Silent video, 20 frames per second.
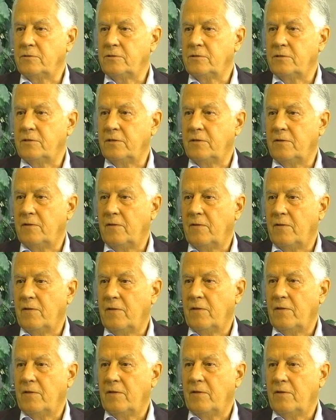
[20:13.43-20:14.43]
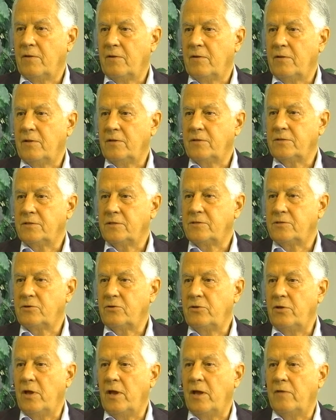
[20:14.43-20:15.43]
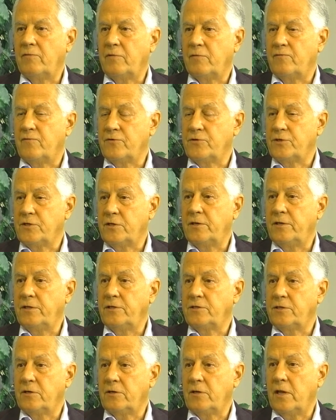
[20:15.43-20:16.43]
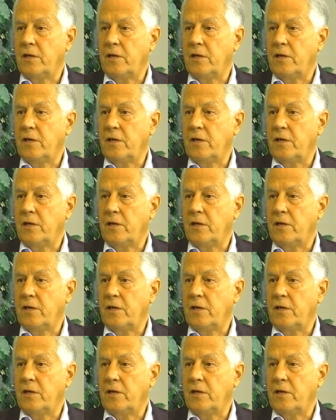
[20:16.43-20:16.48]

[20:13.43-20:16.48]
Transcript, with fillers: Yeah. Um, so you have the facilities there,